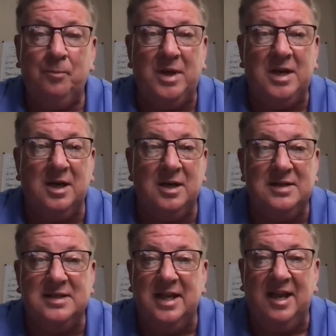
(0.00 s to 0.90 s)

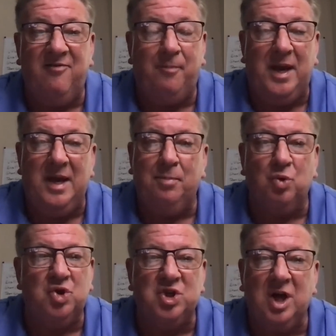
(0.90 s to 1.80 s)
because if
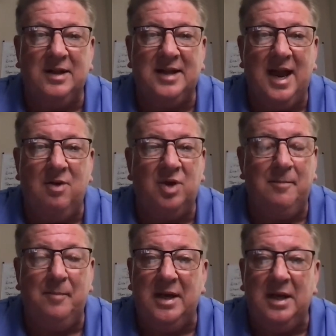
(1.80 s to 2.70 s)
people shut down the
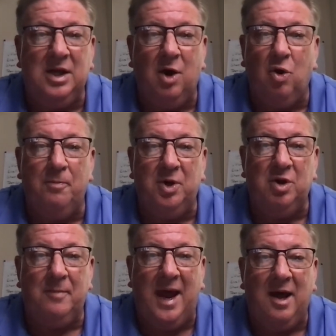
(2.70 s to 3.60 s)
minute you open
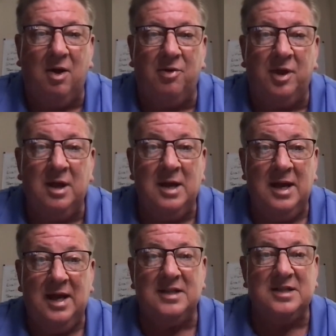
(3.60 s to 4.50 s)
your mouth,
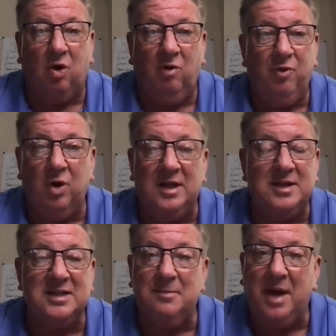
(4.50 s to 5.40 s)
it's over and it
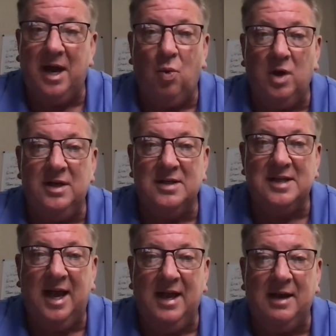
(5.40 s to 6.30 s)
doesn't matter what you
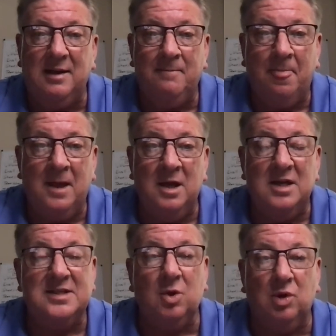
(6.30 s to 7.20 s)
say.
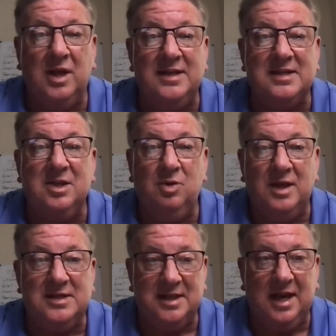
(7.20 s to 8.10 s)
So let's do
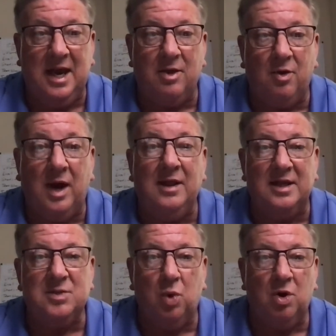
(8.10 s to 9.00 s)
this together, right?
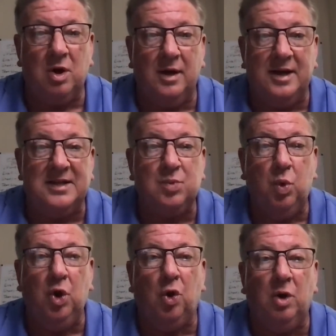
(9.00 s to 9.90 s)
Let's work on this.
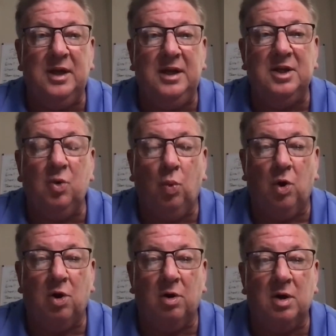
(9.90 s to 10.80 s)
We all need to
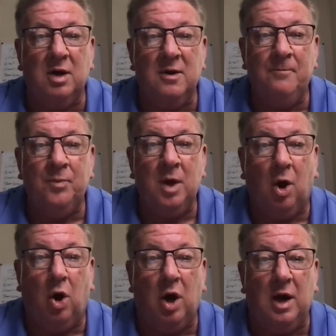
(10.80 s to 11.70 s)
work
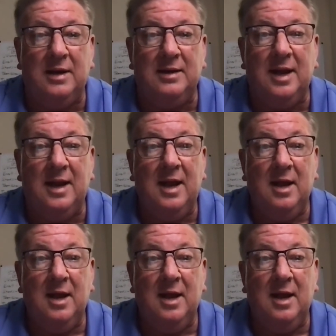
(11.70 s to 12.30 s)
on